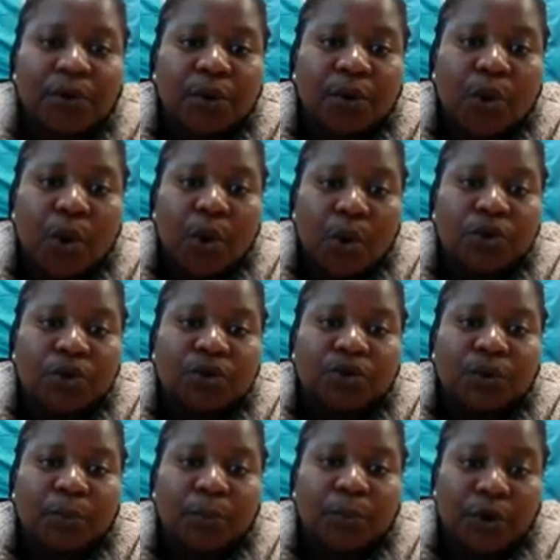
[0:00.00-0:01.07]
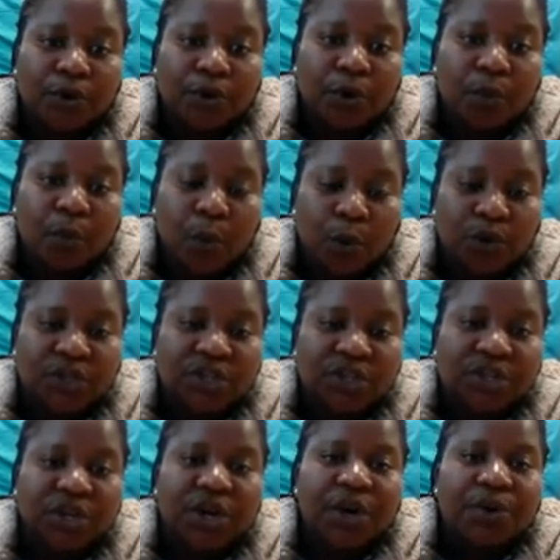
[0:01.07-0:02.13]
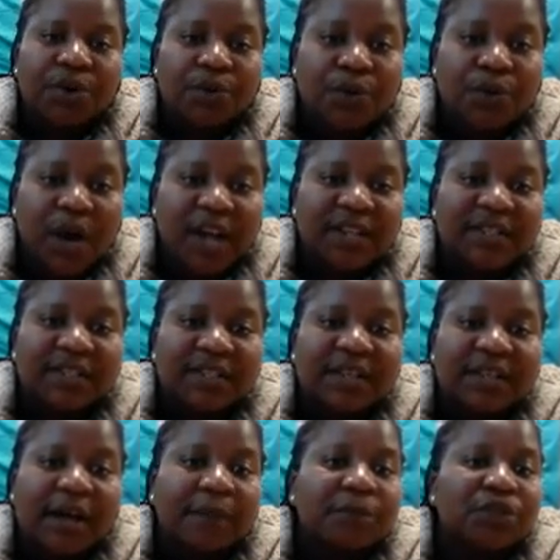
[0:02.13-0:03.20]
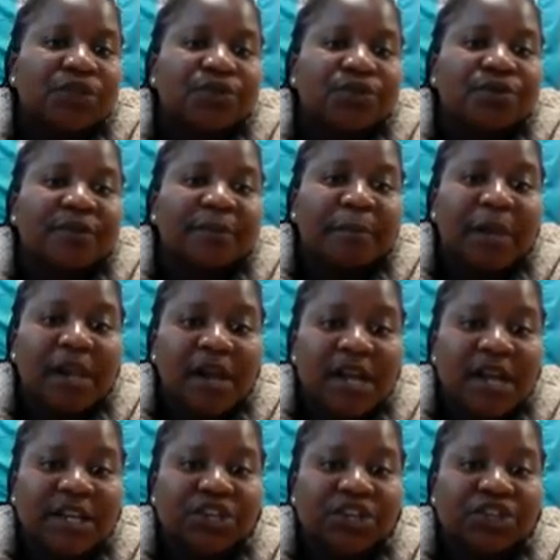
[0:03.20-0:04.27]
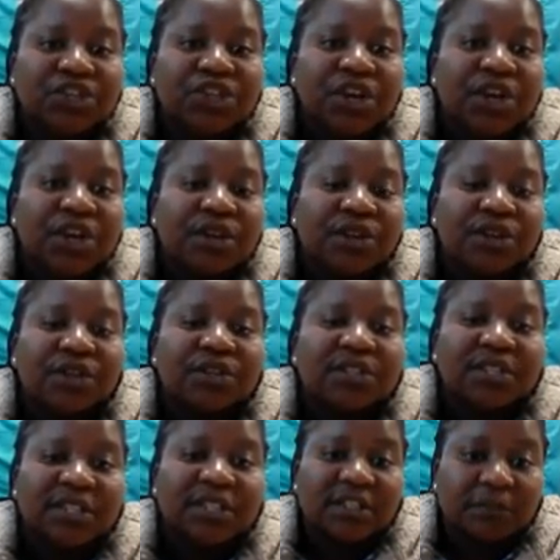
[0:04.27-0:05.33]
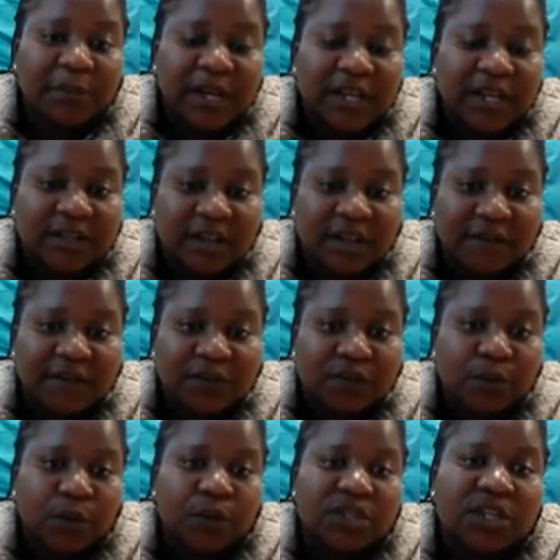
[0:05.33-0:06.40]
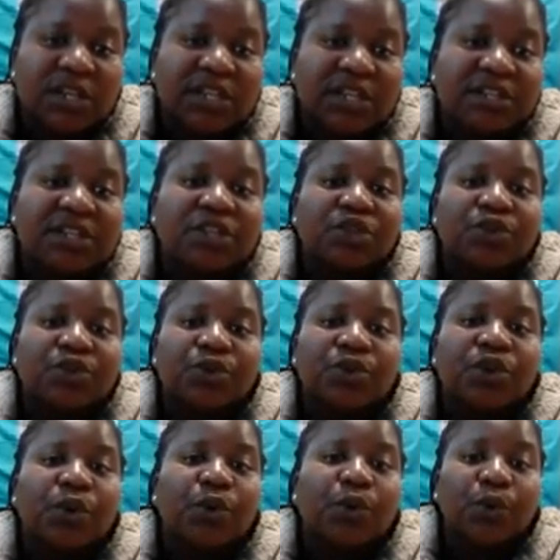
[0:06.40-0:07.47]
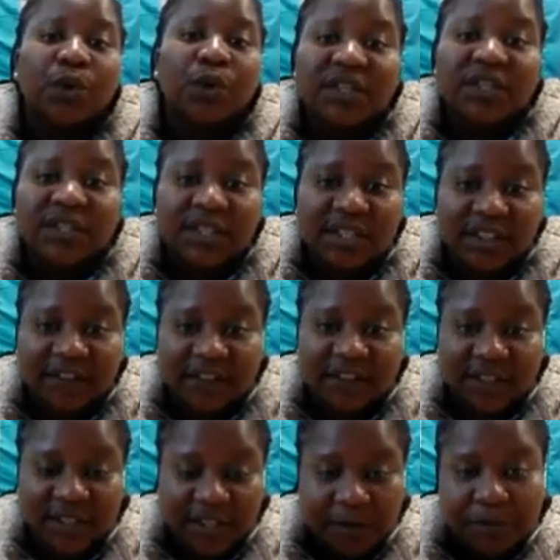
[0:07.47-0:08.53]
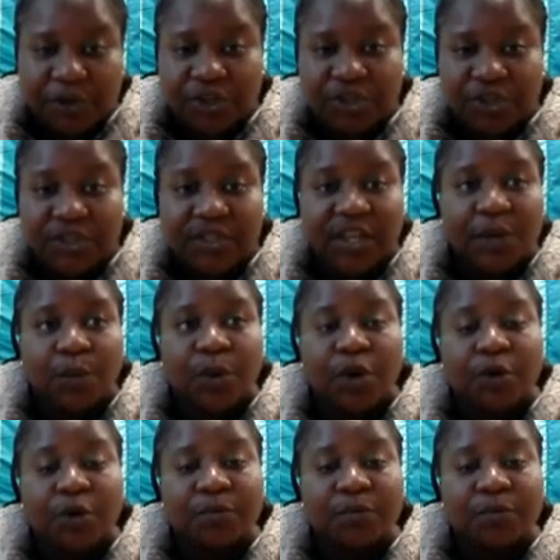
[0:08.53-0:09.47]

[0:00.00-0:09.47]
cold bottom water rises up to replenish this displaced surface water, leading to the cooler sea surface temperatures that were